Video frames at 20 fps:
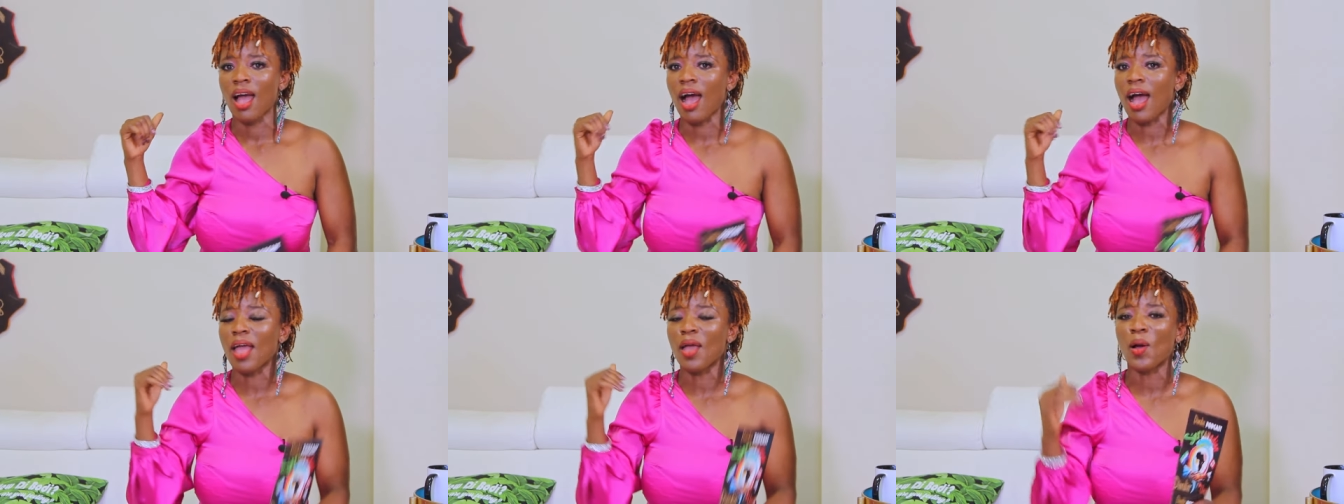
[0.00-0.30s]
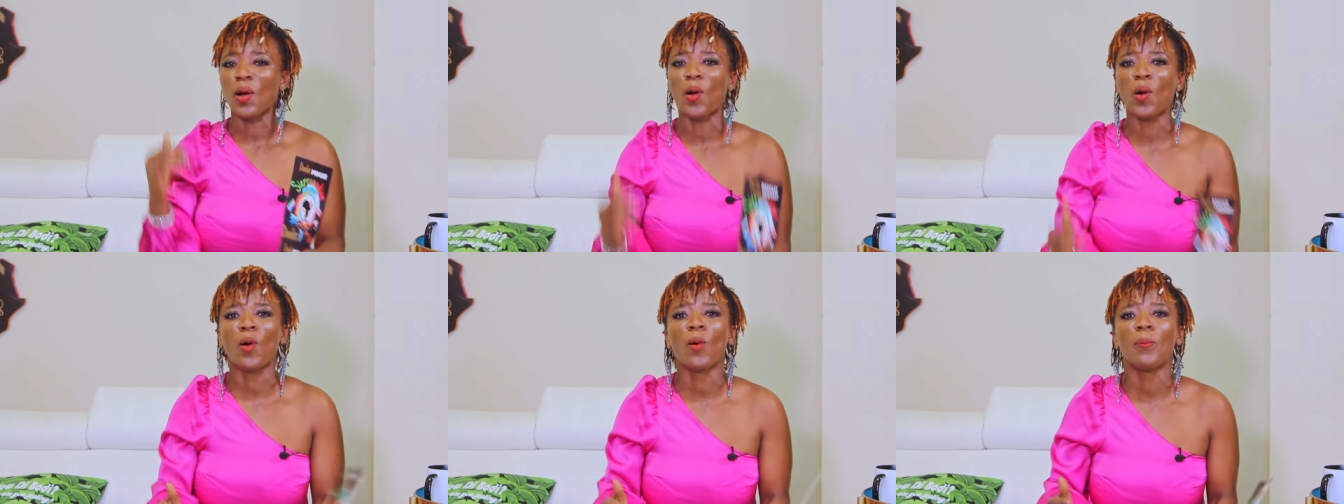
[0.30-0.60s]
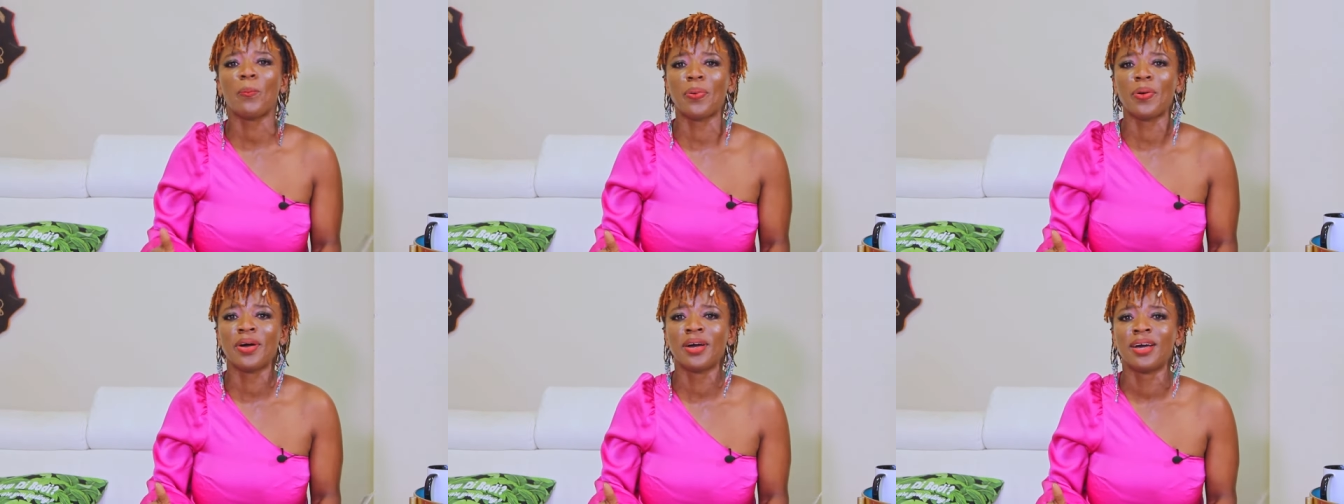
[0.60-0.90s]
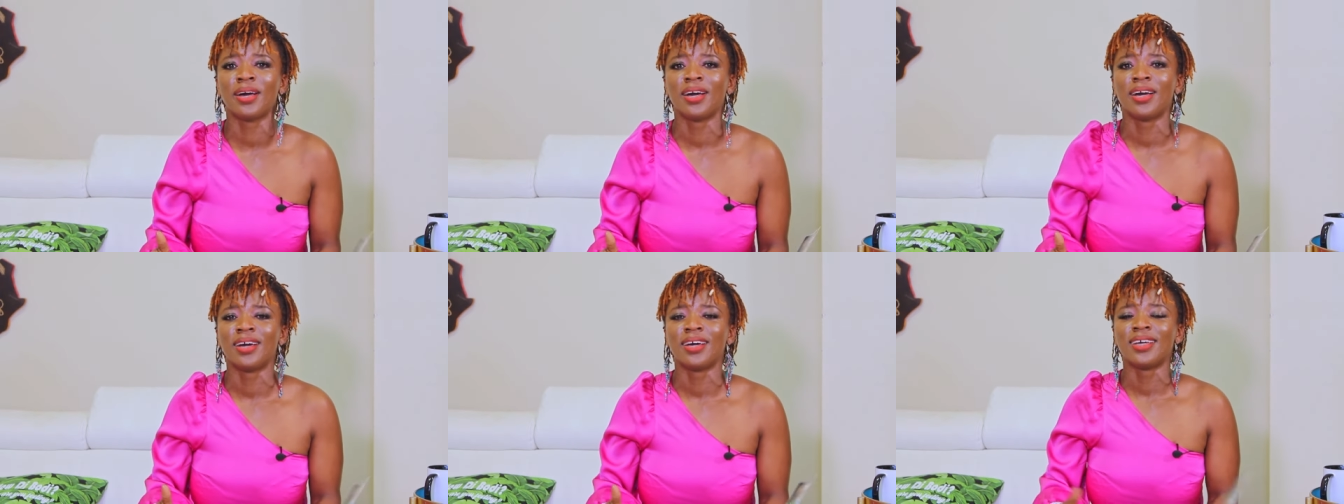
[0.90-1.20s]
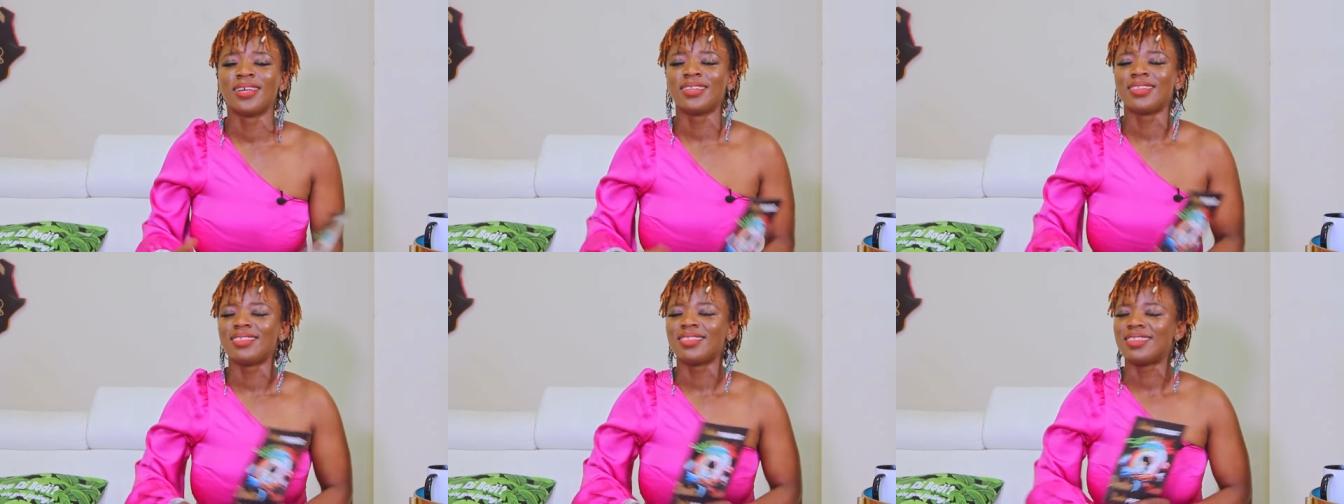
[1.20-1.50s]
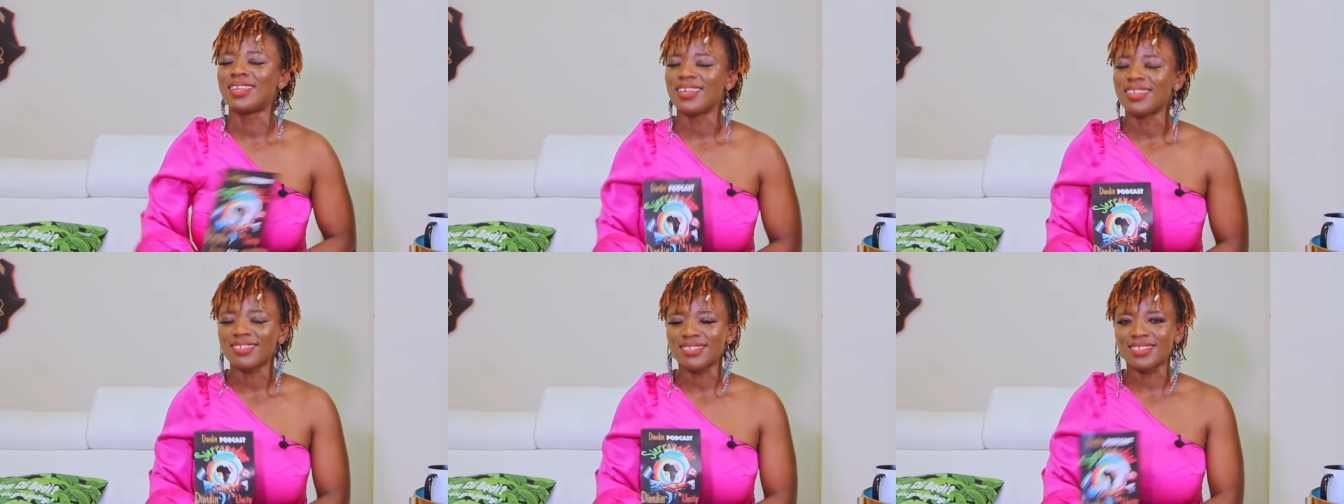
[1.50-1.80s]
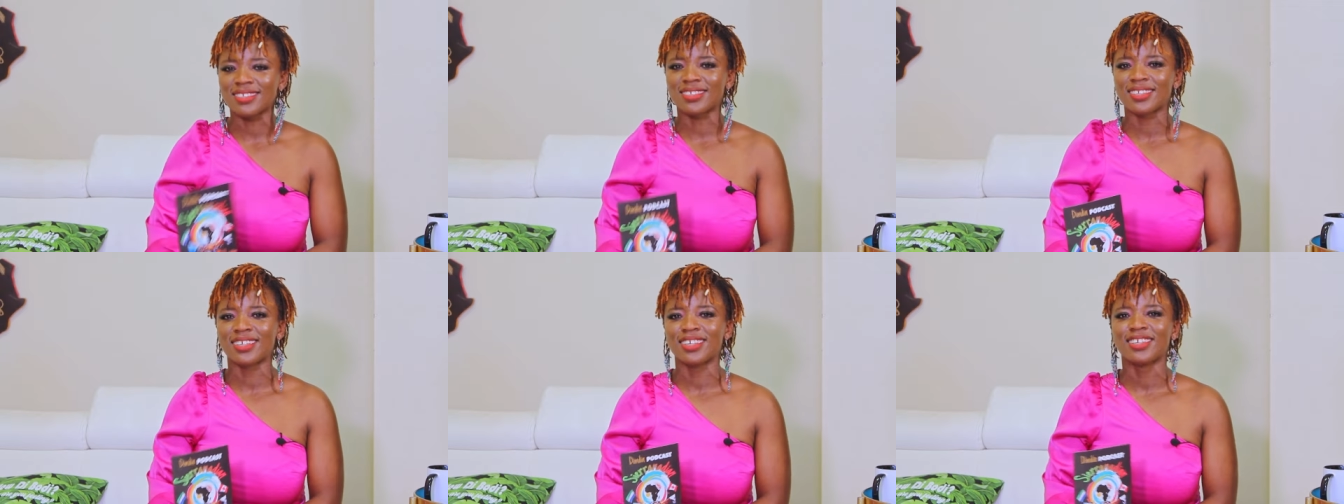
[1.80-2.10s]
I hope
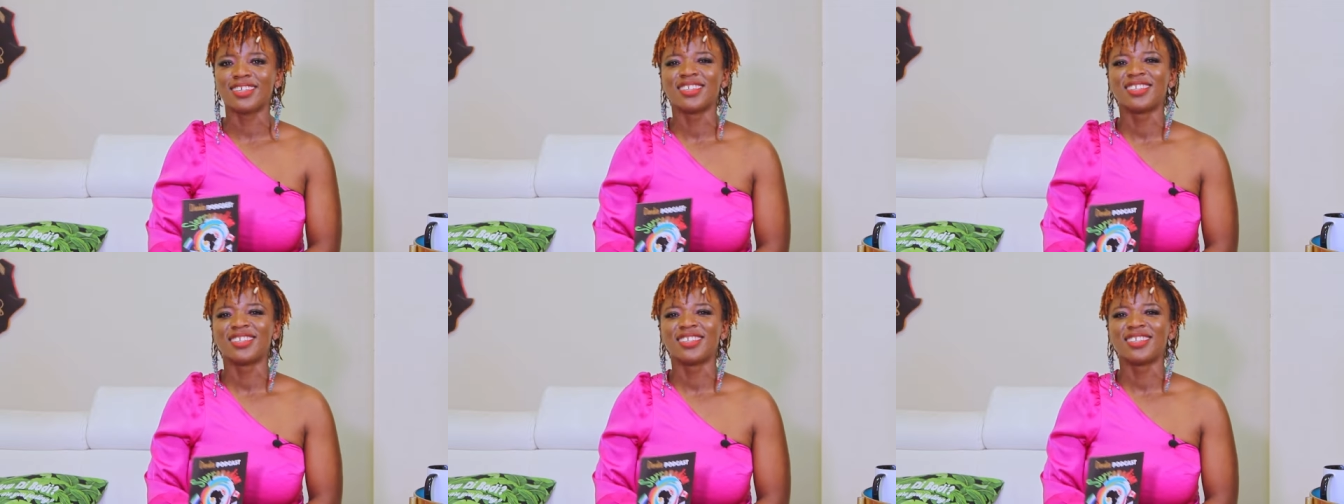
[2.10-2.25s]
this